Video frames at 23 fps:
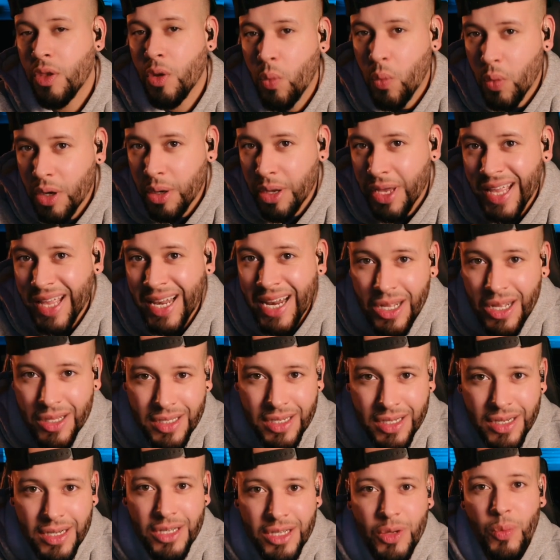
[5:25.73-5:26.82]
want to get out
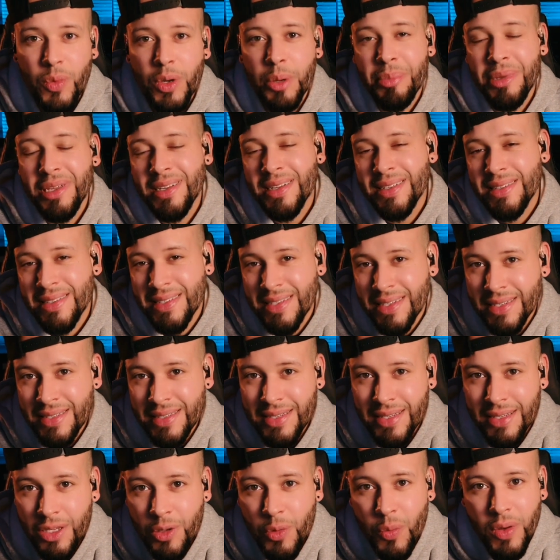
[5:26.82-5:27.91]
there, you want to be
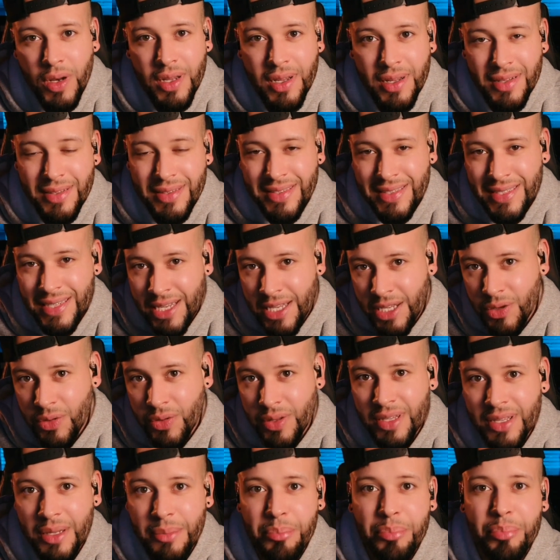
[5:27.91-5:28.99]
consistent, you want to
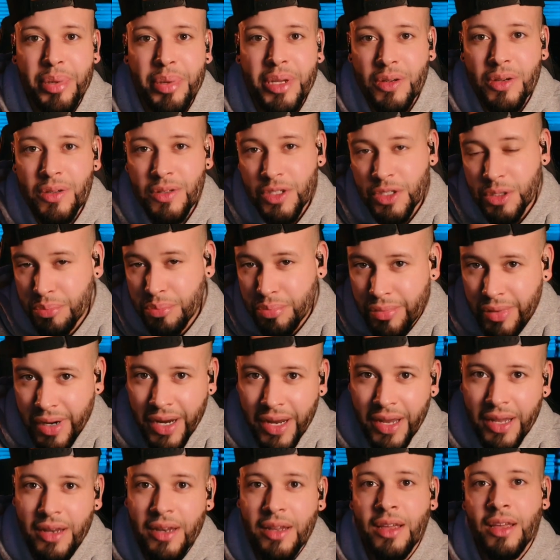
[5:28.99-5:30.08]
continually build your
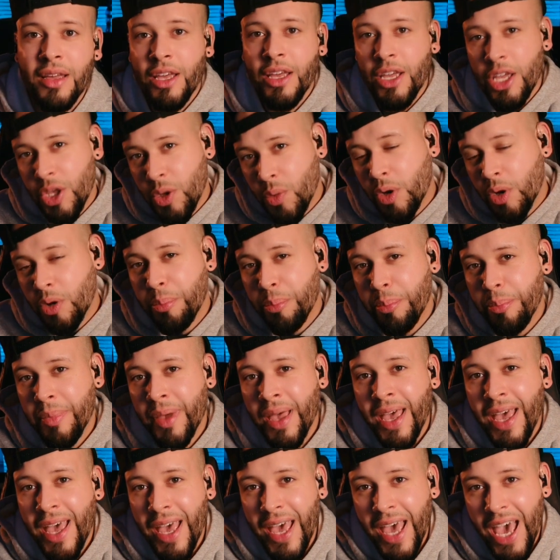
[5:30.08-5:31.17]
brand, you want to
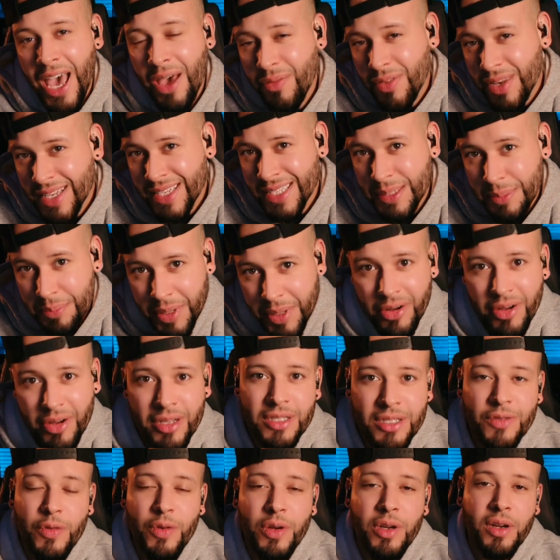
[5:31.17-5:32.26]
have an experience
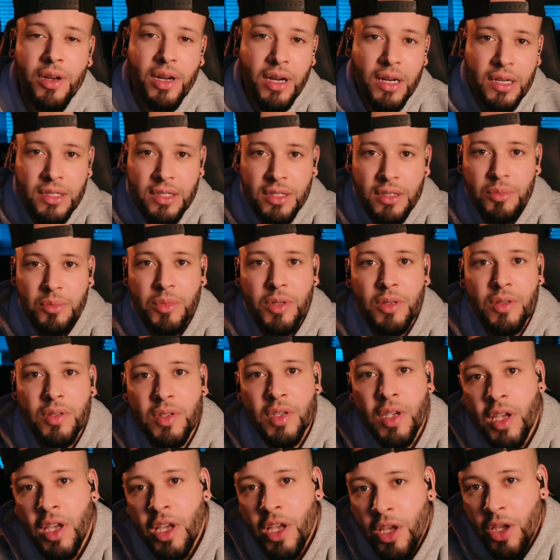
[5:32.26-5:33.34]
for your customers,
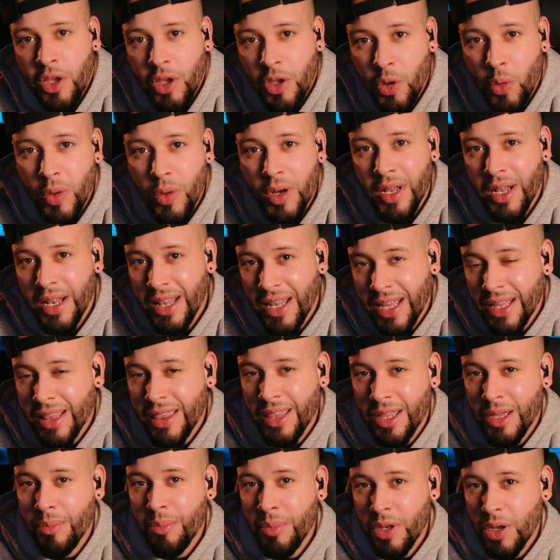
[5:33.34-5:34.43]
you want to let
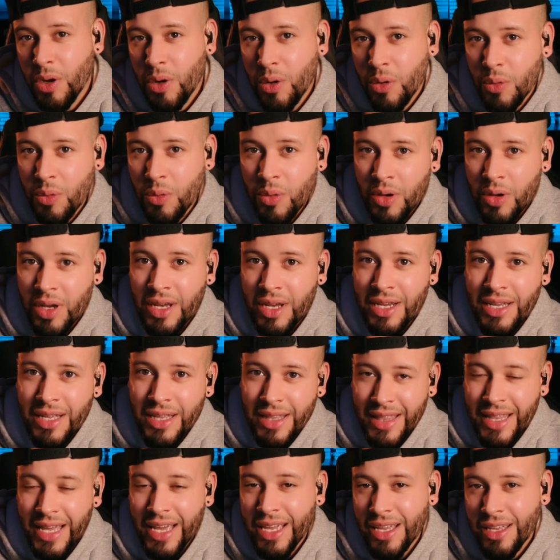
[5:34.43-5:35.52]
them know
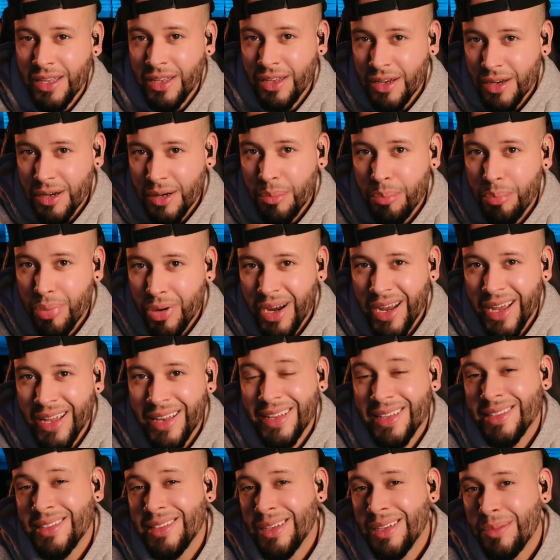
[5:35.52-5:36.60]
that your brand
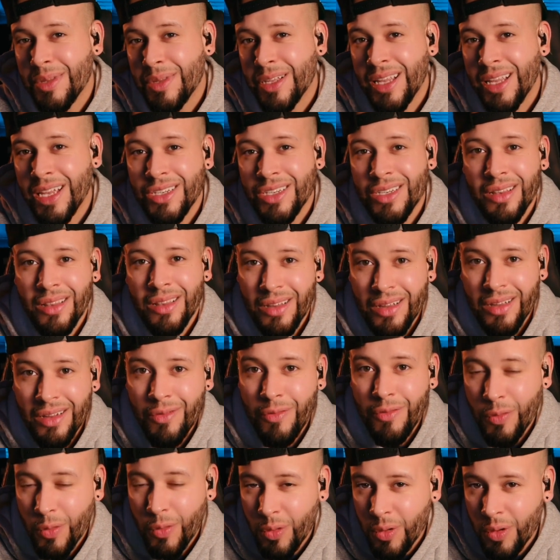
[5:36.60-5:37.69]
is something they should look
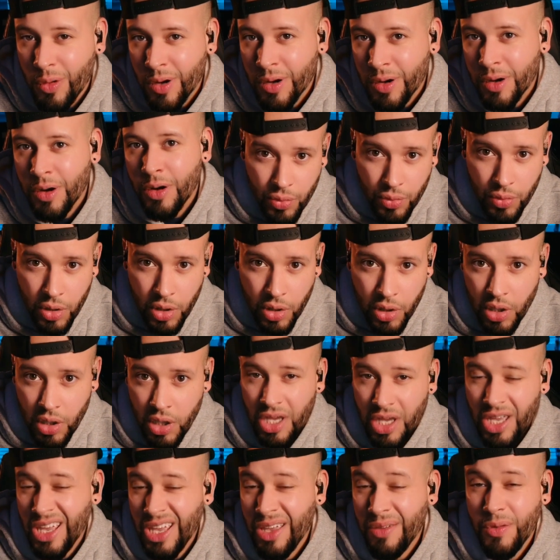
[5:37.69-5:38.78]
for.
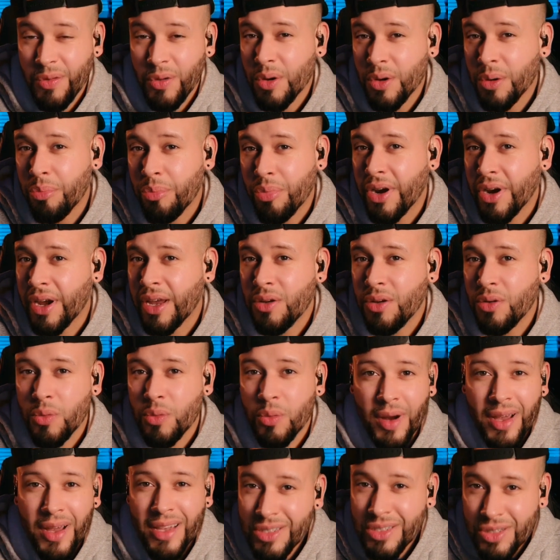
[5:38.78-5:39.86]
If you're a brand new
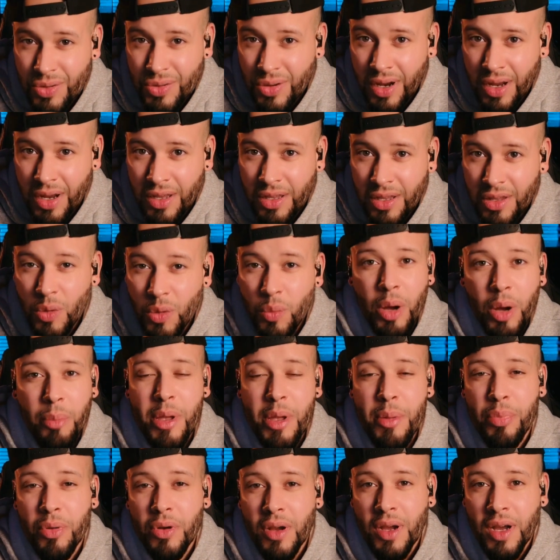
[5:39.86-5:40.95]
restaurant, you want
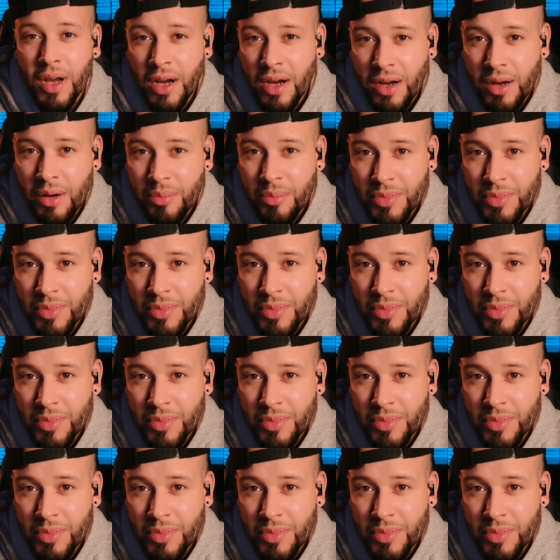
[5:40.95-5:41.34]
people to come